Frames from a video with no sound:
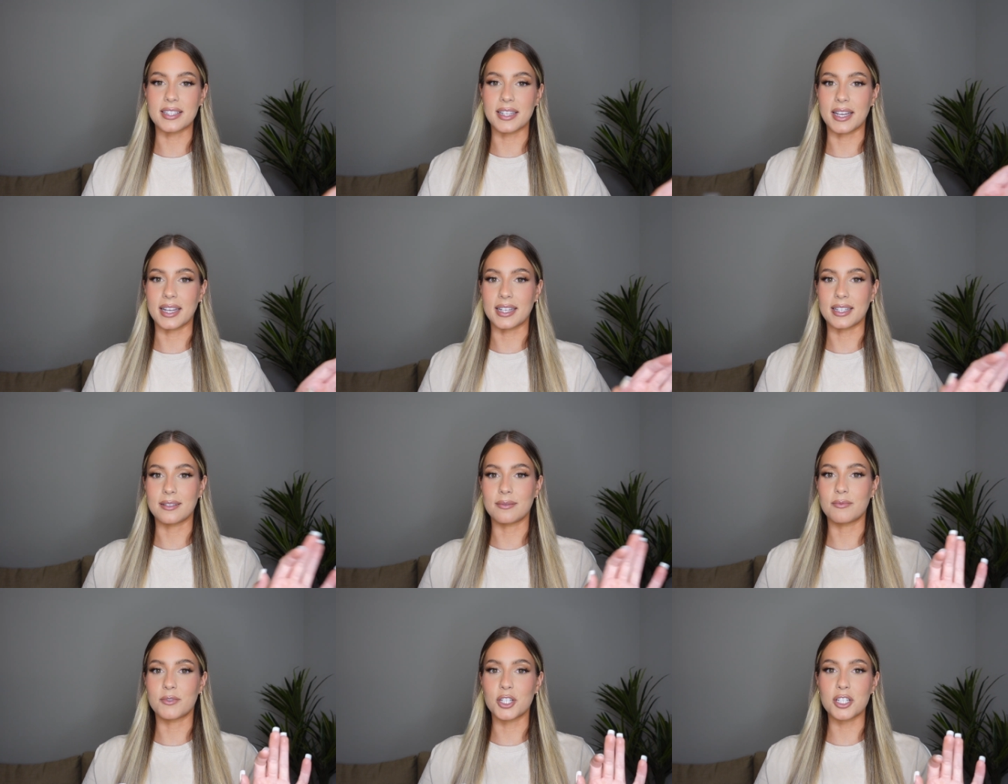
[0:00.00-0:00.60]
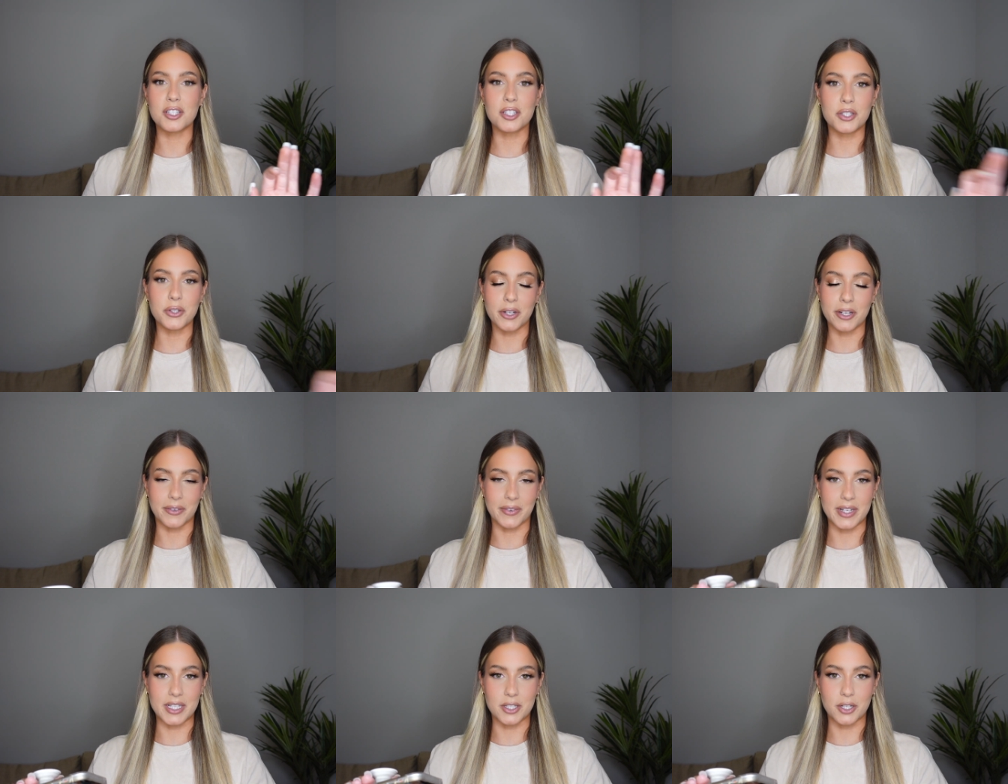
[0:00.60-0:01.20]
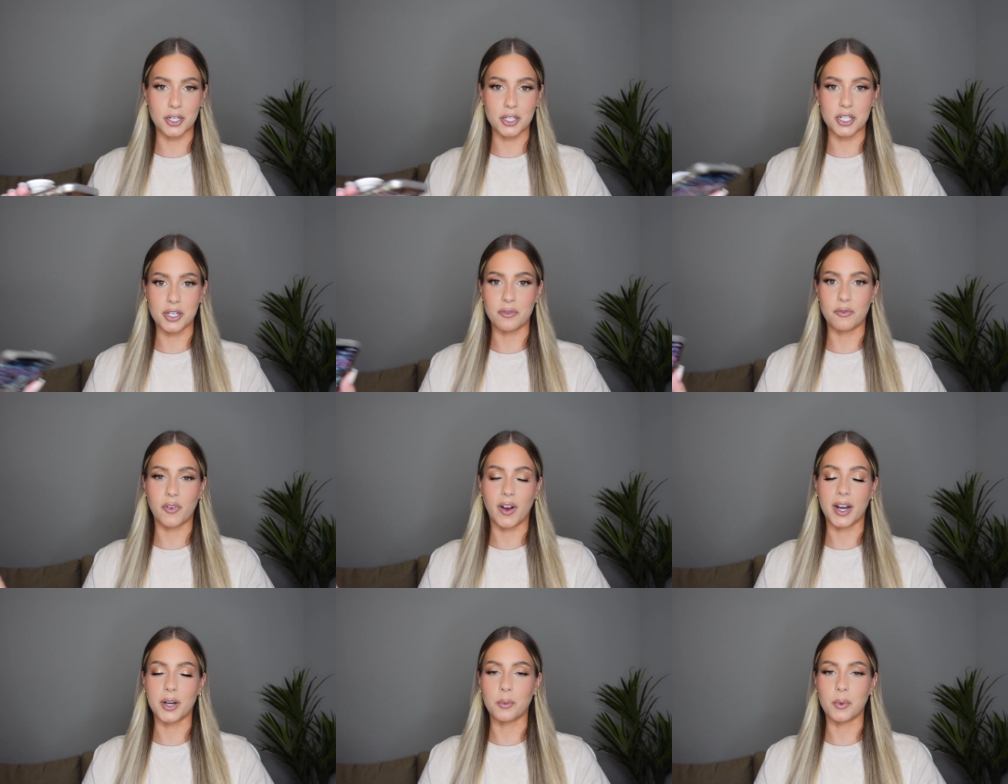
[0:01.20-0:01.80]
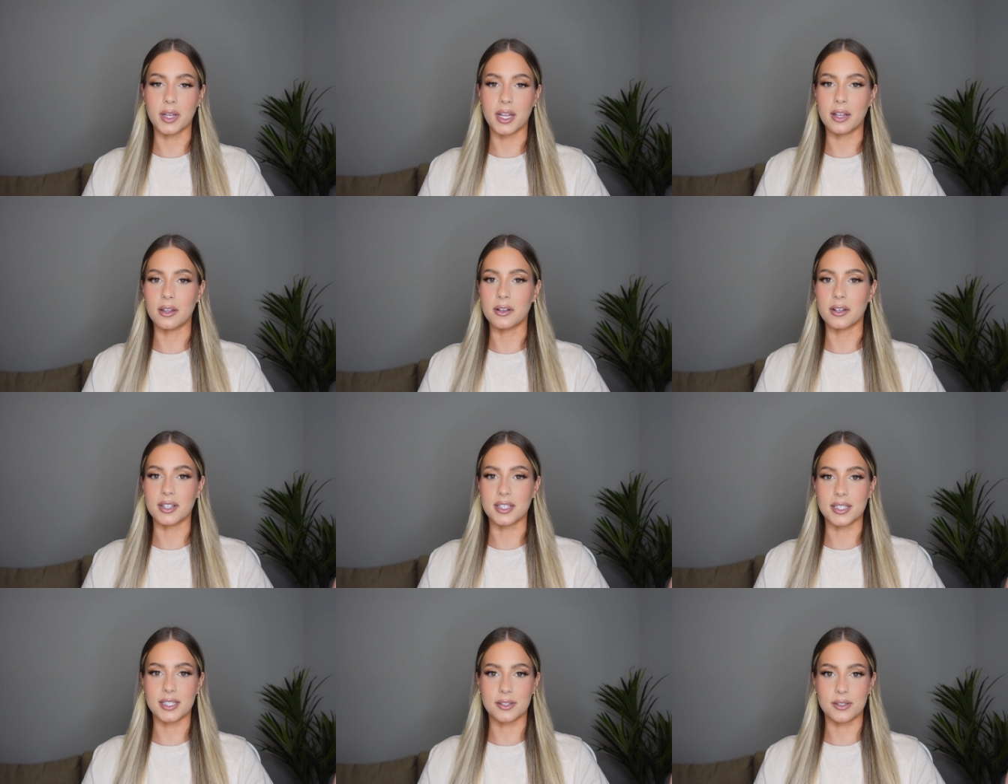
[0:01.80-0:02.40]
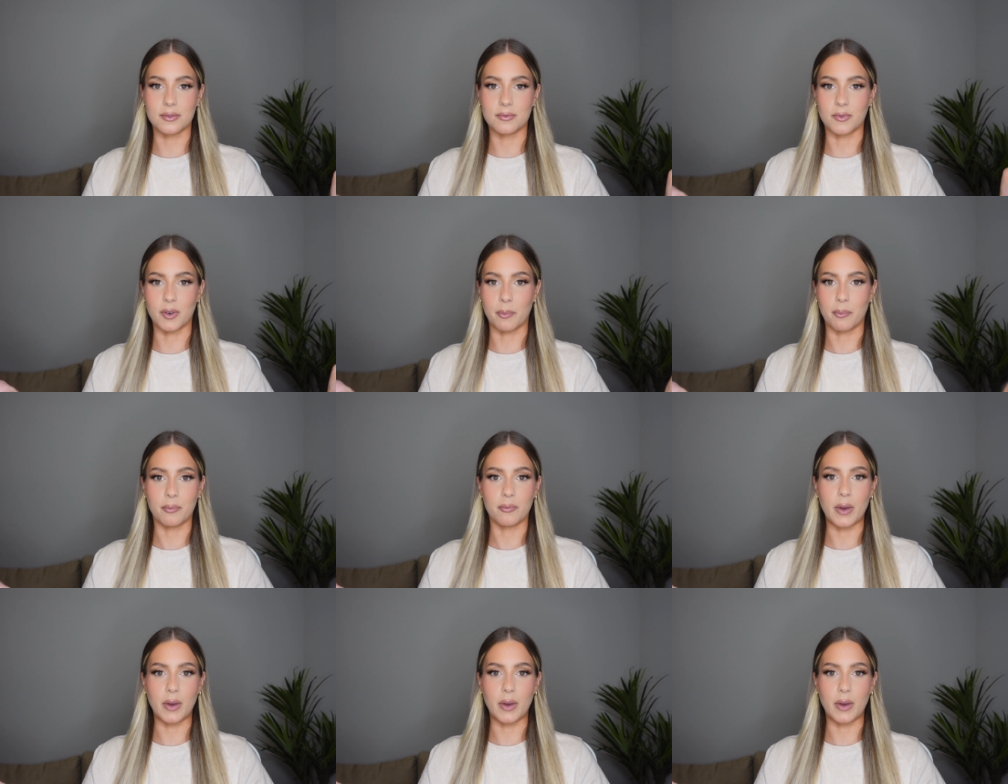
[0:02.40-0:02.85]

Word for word: Like, just do your research and find one that looks re